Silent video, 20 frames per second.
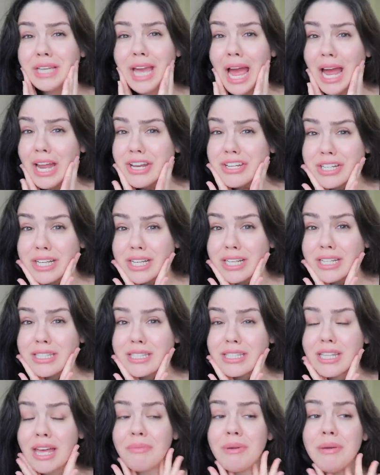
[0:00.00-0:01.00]

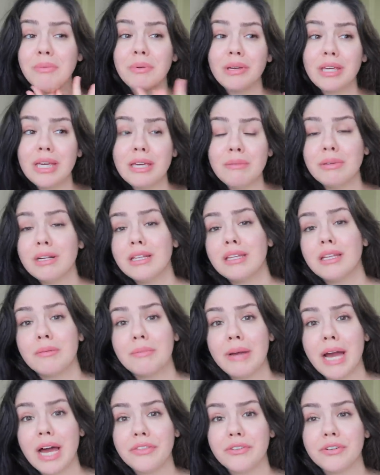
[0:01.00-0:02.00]
gadgets that people are keeping in their
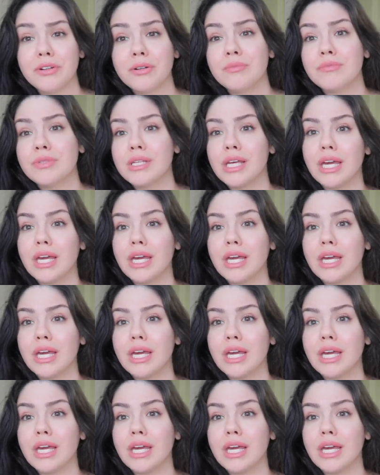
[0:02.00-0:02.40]
bathrooms.